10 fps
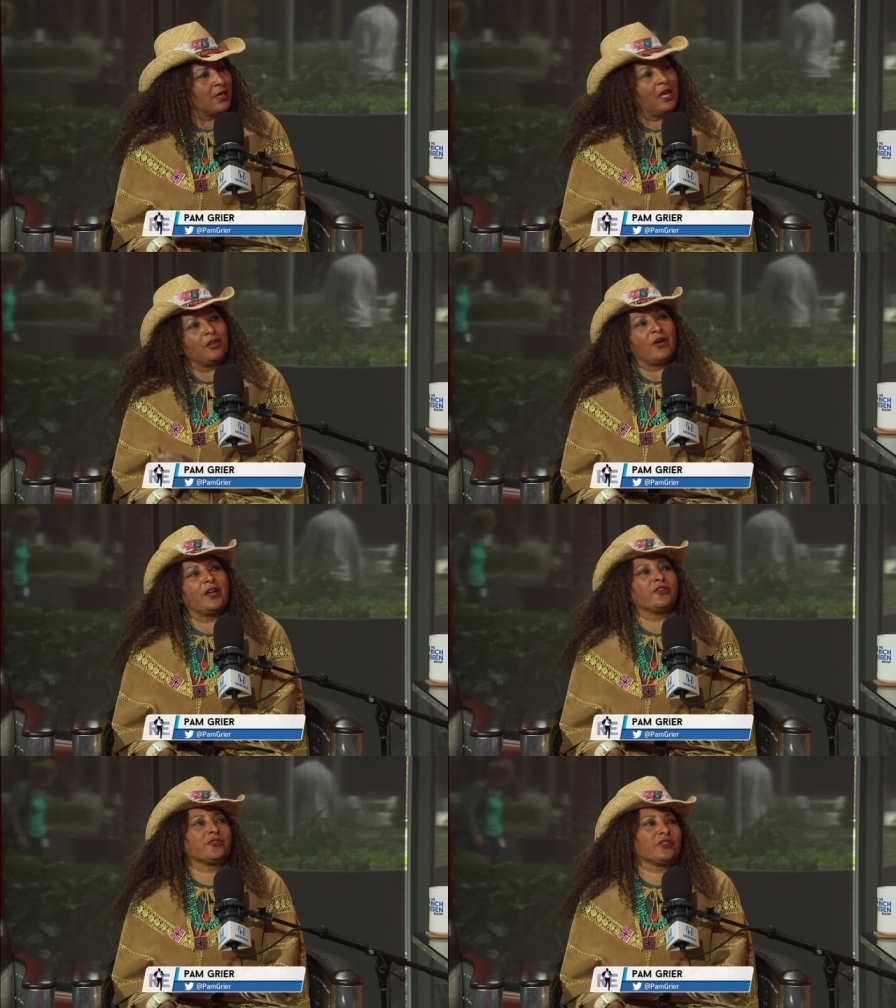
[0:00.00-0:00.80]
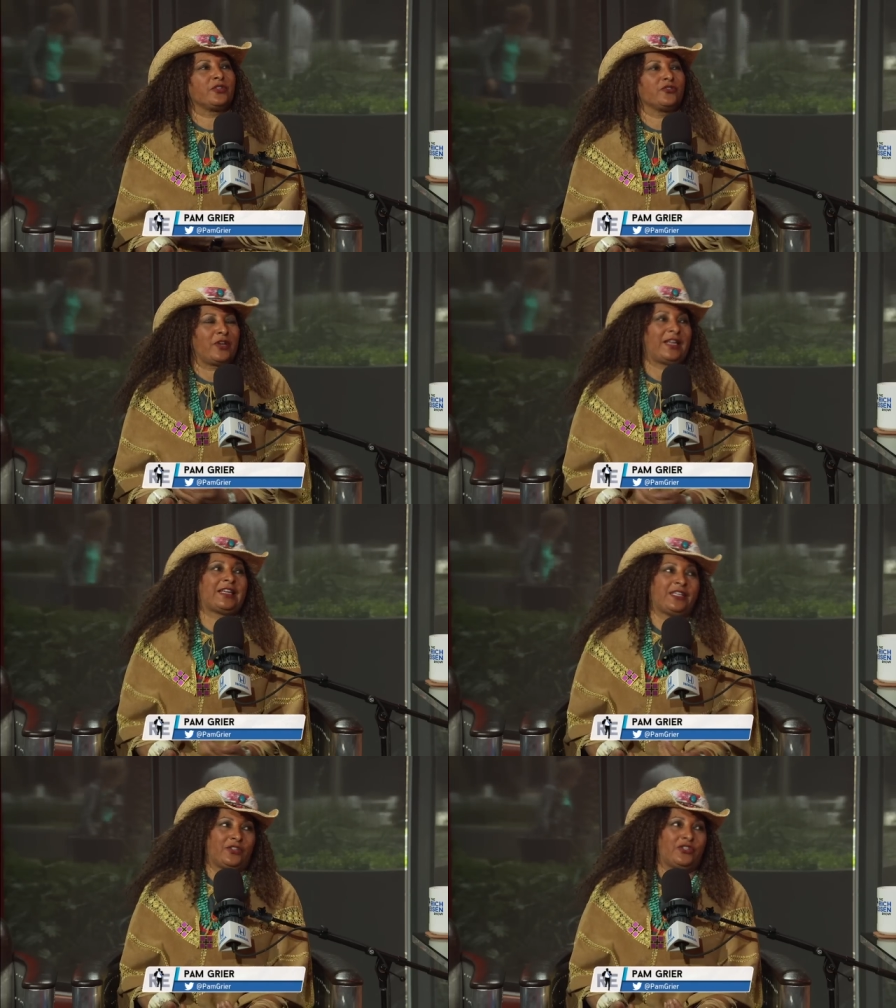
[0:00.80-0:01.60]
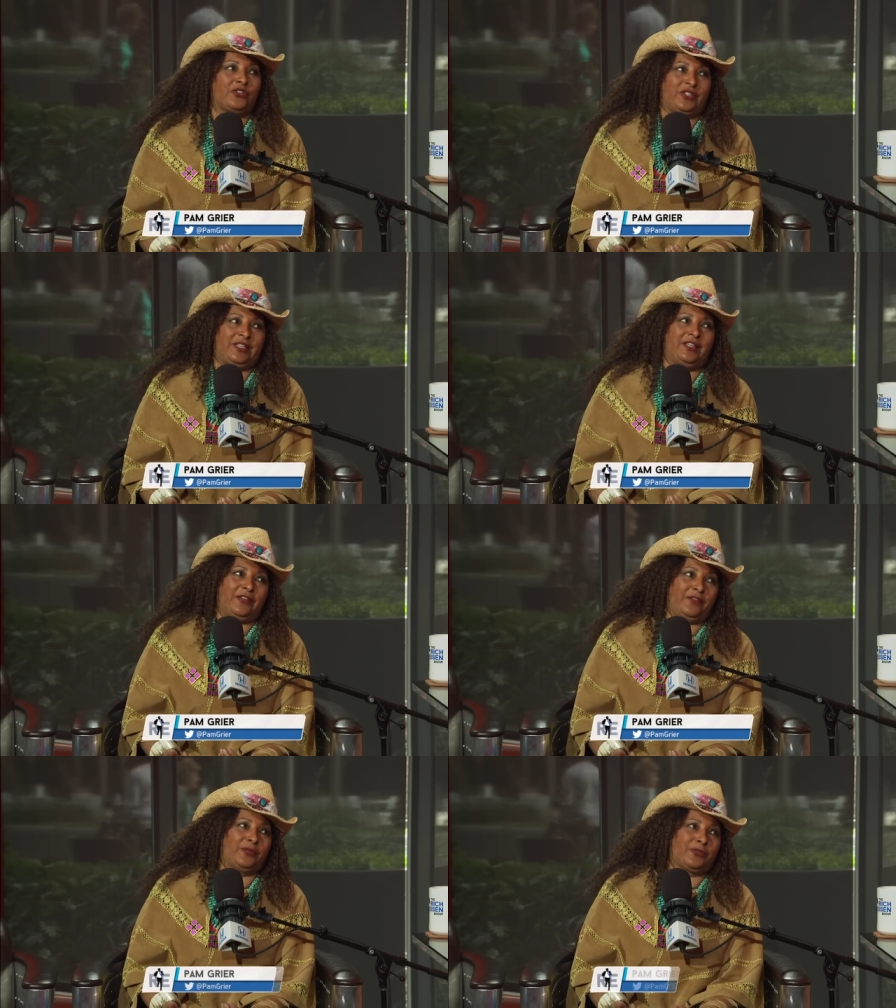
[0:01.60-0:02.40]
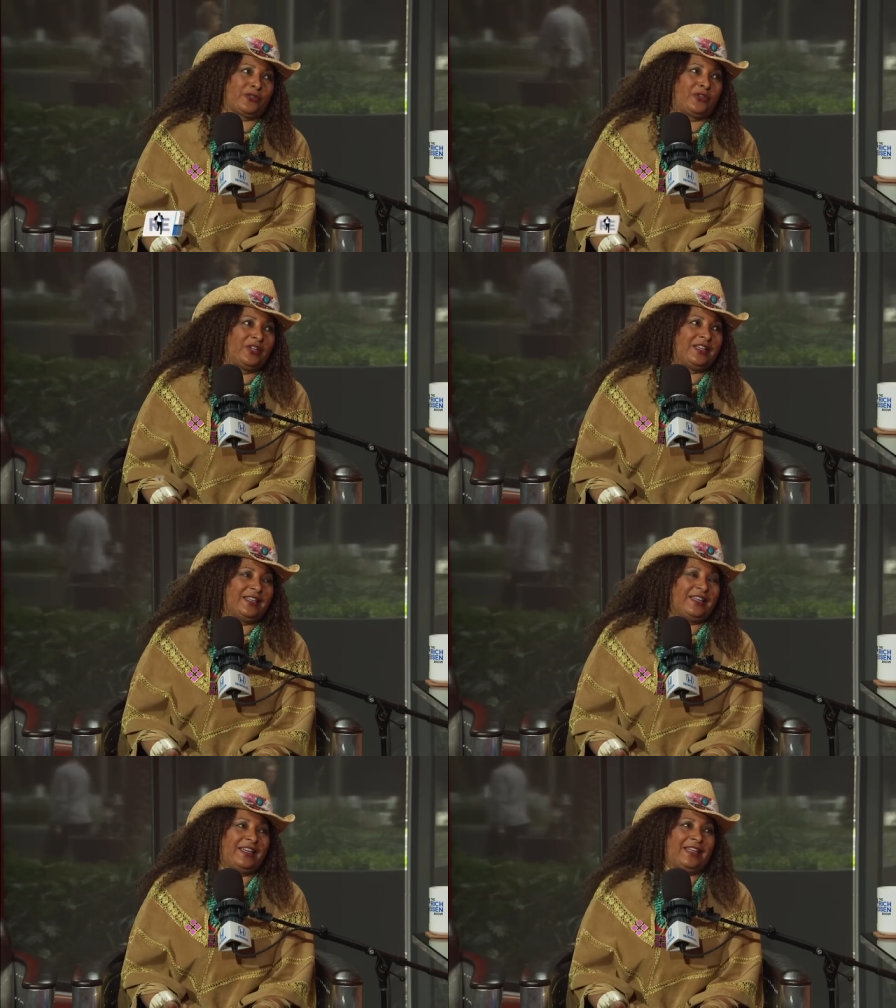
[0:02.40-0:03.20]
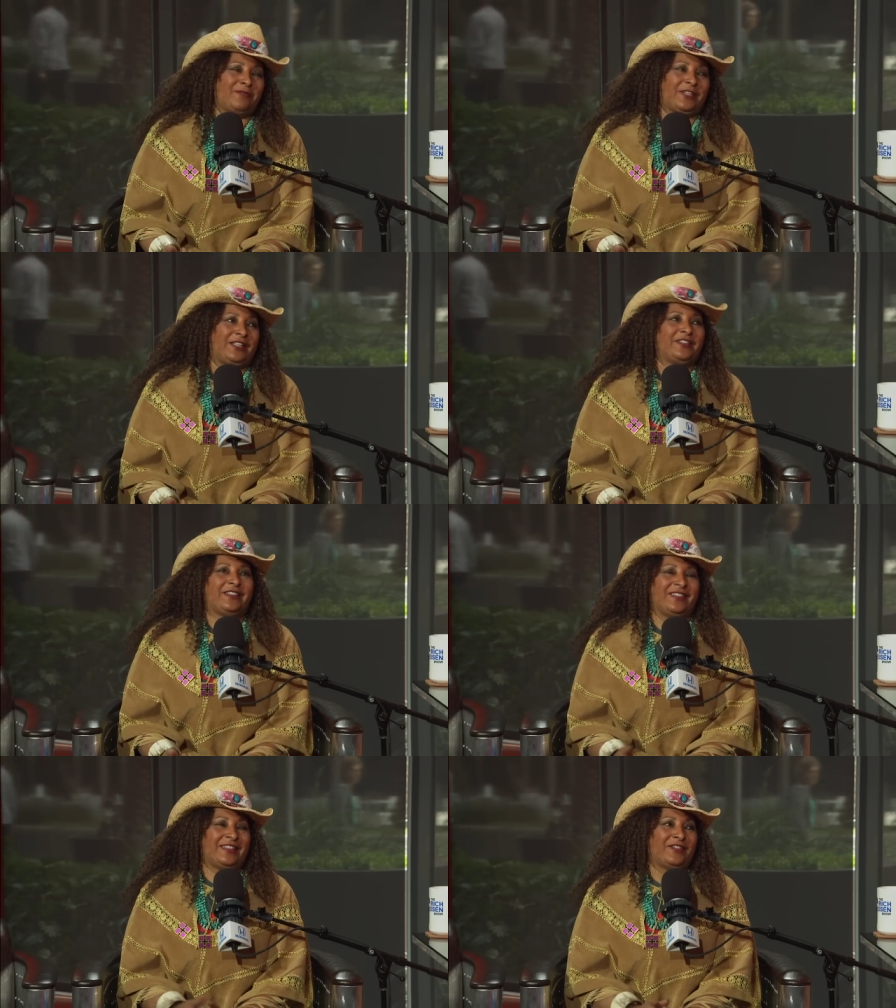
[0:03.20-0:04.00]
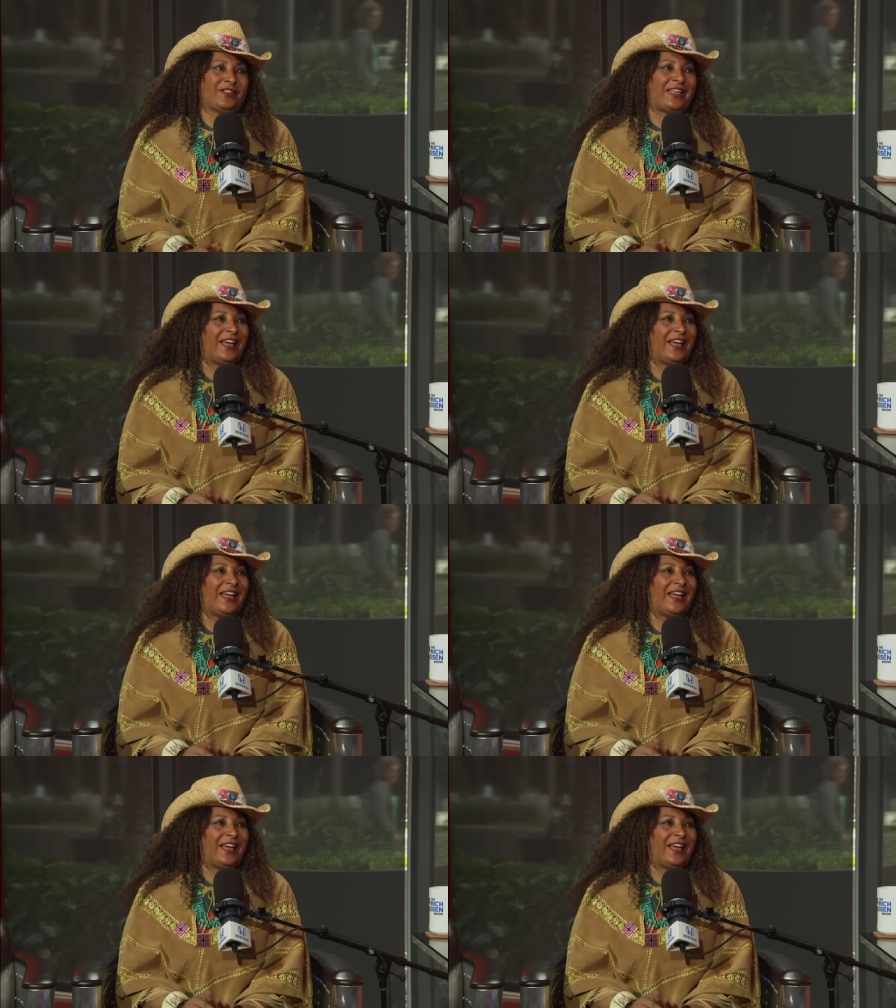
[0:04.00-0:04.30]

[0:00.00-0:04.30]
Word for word: Colorado to try to get into UCLA Film School. Mm -hmm. And I'm telling you, there was